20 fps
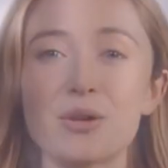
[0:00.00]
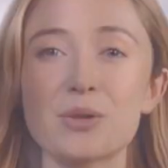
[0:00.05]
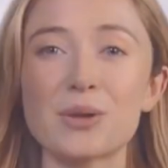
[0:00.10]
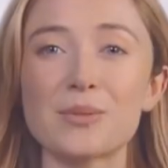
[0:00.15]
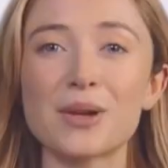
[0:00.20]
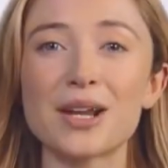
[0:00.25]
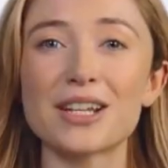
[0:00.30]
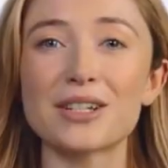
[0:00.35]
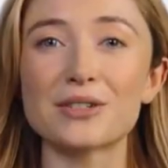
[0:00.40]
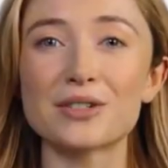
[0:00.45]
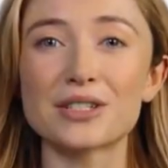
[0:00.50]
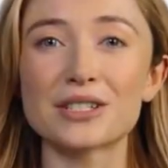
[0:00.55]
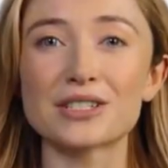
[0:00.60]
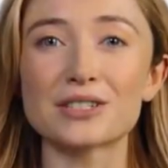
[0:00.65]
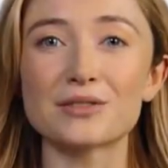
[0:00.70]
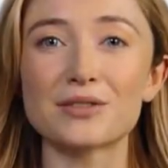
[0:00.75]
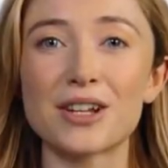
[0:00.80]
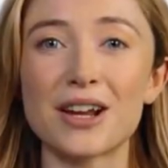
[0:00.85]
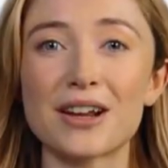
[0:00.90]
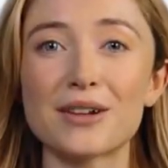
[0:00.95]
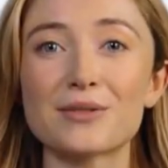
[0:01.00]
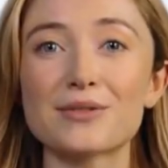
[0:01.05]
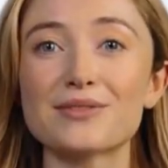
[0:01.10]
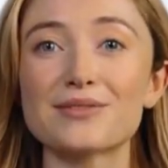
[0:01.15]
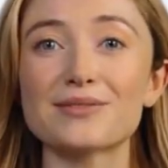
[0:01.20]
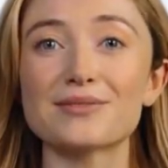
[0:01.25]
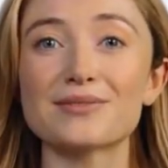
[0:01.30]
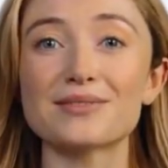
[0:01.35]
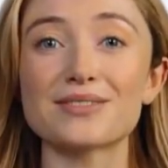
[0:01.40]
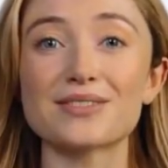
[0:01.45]
we monitor this flow?
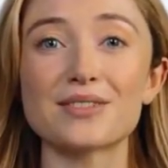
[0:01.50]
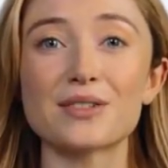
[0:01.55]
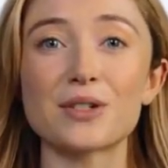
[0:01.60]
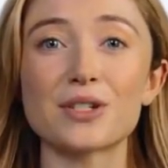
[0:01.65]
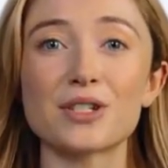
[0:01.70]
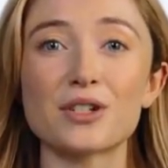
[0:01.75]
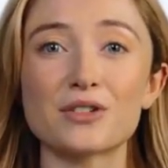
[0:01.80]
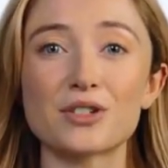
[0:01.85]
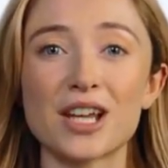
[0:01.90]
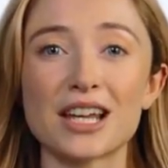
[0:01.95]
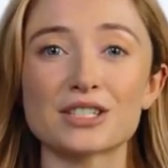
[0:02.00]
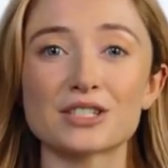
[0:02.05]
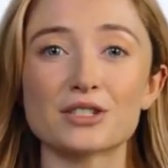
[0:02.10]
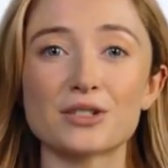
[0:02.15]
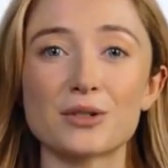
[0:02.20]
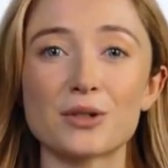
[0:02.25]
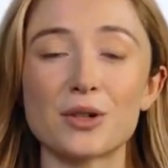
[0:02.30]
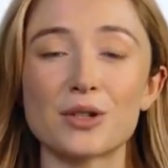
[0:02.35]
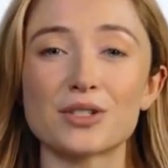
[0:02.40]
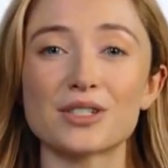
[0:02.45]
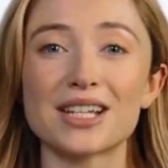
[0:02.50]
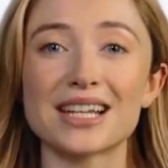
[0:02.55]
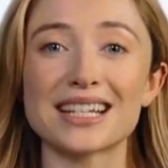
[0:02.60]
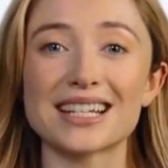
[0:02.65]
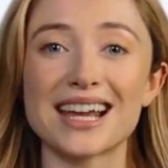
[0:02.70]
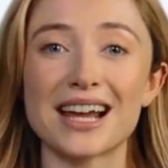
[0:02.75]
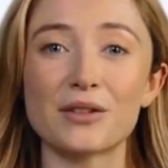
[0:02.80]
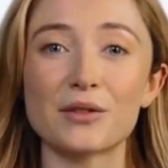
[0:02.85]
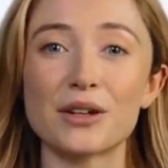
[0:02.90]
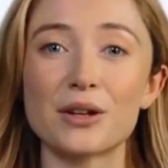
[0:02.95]
Well, you've got tools like
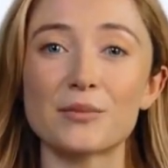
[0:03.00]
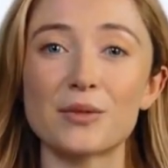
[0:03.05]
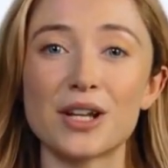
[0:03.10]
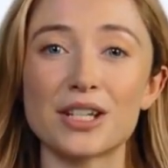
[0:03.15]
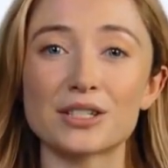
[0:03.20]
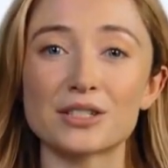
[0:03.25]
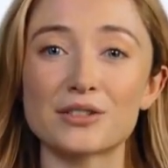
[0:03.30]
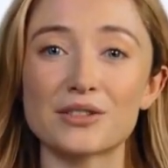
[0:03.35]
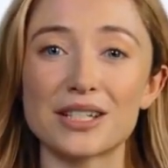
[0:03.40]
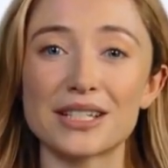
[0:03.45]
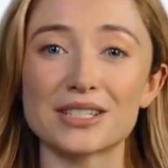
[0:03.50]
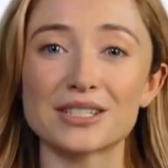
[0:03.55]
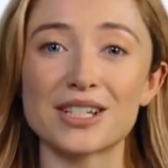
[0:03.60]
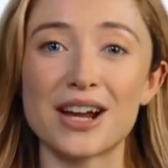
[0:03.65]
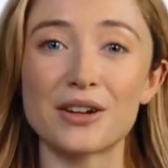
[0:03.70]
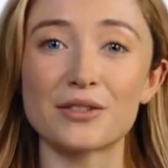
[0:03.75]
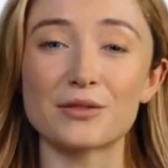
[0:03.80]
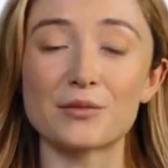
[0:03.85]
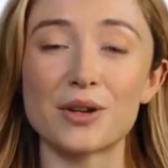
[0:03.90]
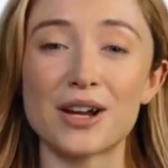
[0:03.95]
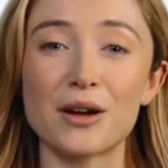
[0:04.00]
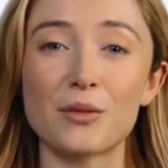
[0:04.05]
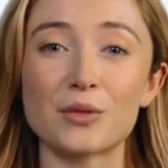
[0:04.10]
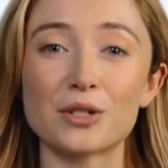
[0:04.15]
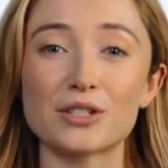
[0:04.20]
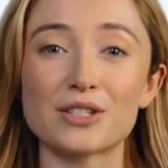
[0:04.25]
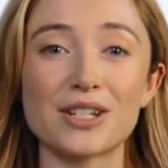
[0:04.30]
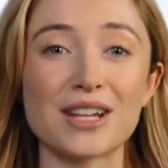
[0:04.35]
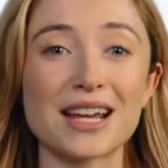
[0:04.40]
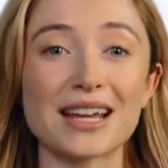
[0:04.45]
network monitoring software,
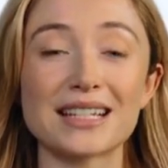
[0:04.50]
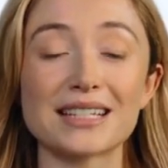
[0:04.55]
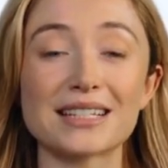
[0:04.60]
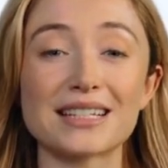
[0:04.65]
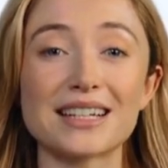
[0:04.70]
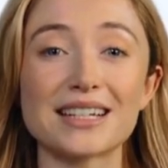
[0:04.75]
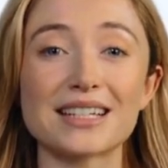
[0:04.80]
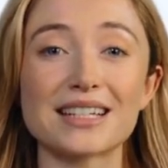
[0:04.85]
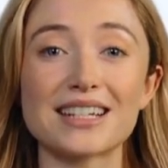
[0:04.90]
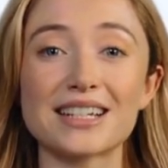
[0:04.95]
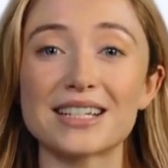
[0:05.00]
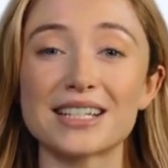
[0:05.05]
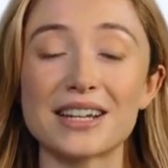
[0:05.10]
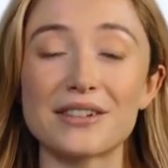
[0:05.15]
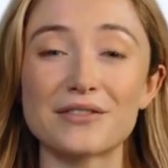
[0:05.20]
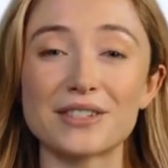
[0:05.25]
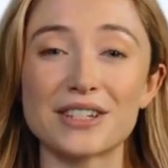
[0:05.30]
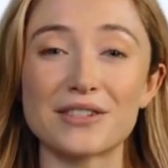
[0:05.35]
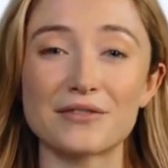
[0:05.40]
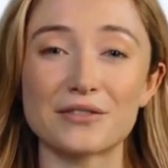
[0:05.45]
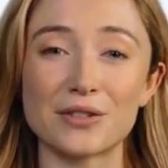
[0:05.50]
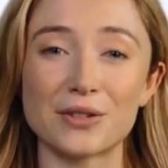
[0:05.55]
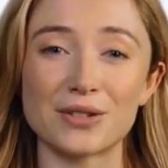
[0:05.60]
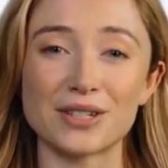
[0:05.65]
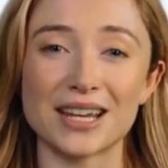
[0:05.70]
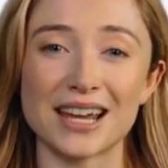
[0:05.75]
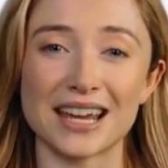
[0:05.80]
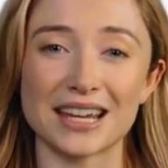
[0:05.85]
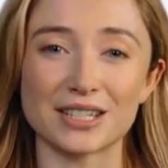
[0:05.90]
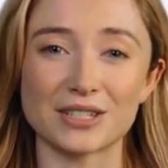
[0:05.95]
which are like CCTV for your
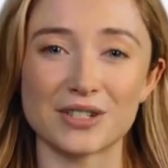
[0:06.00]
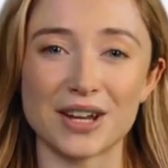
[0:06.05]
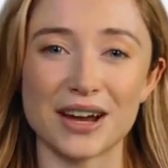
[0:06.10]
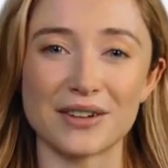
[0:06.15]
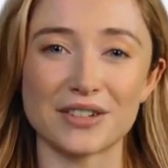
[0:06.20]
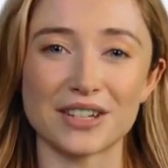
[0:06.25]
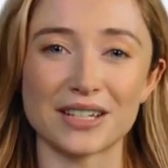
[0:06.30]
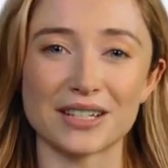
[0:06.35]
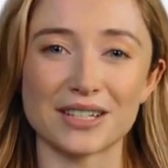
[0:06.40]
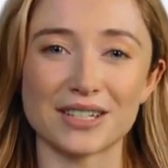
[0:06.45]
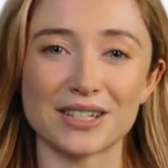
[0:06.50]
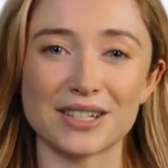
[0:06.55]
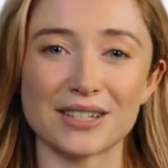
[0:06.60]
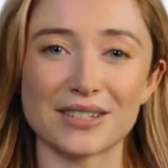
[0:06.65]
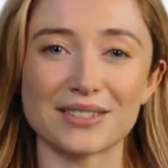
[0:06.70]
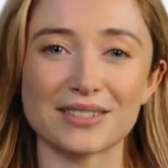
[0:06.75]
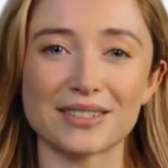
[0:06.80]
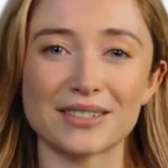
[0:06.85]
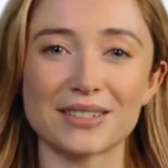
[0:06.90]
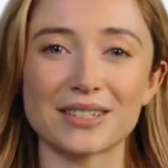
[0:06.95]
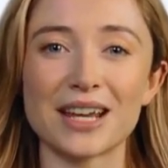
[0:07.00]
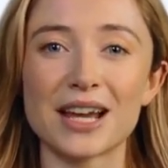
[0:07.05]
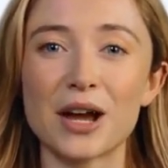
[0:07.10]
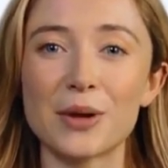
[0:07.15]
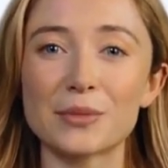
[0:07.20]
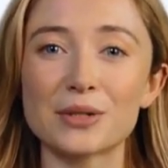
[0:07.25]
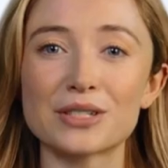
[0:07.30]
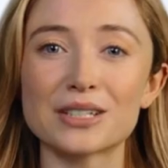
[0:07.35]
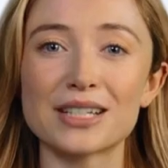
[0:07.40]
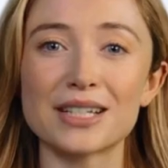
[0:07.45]
data traffic. They
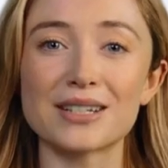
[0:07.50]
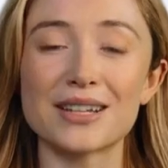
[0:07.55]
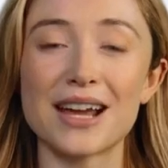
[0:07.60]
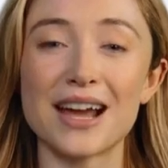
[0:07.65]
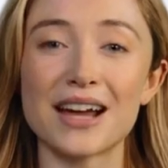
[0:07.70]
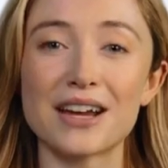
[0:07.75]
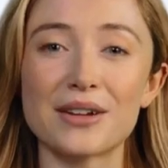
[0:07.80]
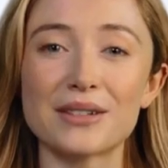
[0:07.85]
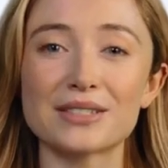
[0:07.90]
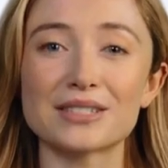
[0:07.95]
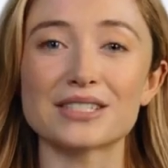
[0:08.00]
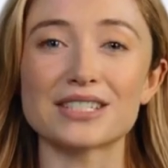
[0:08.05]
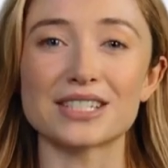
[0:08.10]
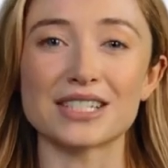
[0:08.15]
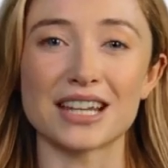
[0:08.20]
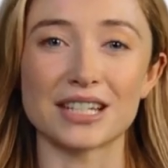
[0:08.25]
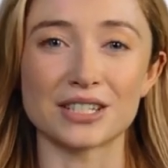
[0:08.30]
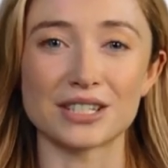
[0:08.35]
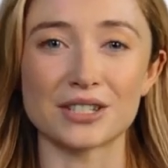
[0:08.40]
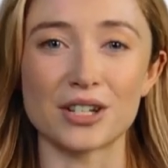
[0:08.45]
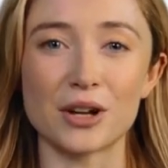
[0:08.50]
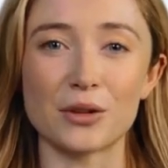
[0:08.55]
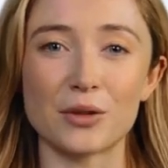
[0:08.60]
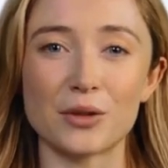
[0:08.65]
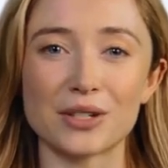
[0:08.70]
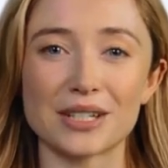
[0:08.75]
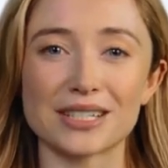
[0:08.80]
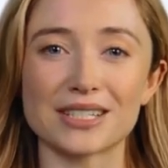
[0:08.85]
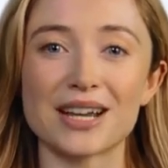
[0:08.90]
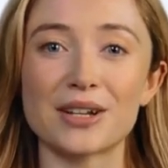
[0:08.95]
help you see the patterns, detect
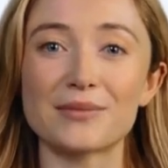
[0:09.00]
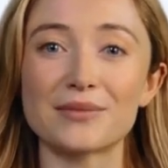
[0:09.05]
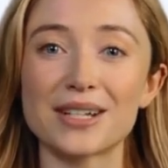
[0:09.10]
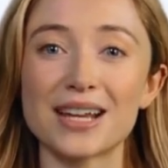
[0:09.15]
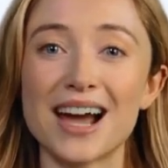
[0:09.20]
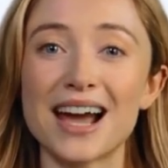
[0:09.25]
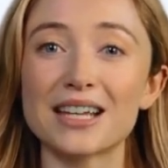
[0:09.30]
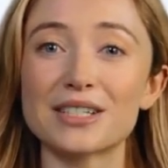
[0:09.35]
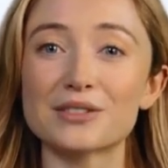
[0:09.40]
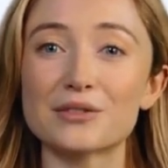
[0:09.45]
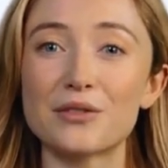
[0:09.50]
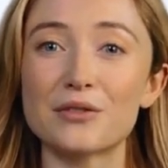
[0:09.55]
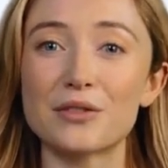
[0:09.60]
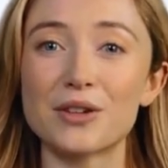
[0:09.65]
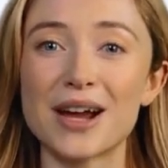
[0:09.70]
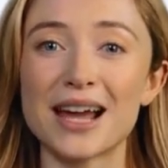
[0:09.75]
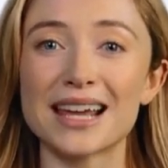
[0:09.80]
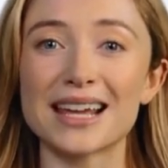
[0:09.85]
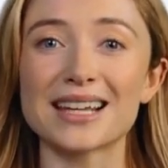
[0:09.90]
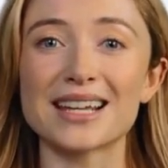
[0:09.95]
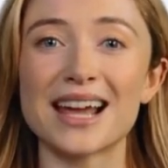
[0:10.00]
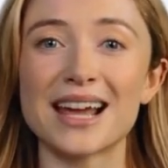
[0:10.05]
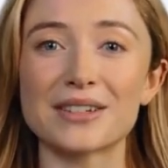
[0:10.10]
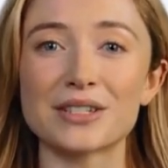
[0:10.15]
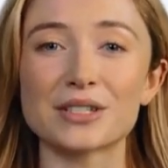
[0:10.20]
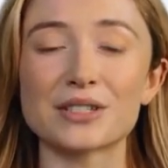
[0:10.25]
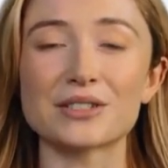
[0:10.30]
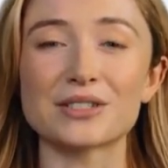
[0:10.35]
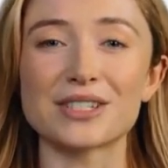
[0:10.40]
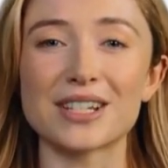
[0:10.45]
anomalies, and react before any
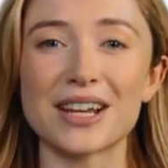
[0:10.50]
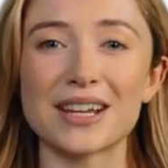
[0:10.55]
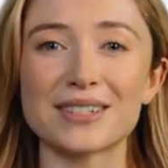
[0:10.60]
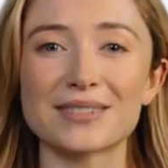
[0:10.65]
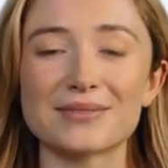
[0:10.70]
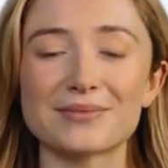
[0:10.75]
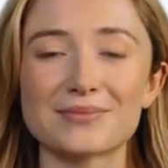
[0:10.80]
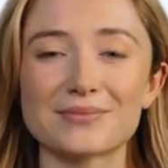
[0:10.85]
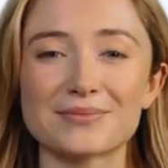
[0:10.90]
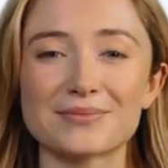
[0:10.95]
damage is done.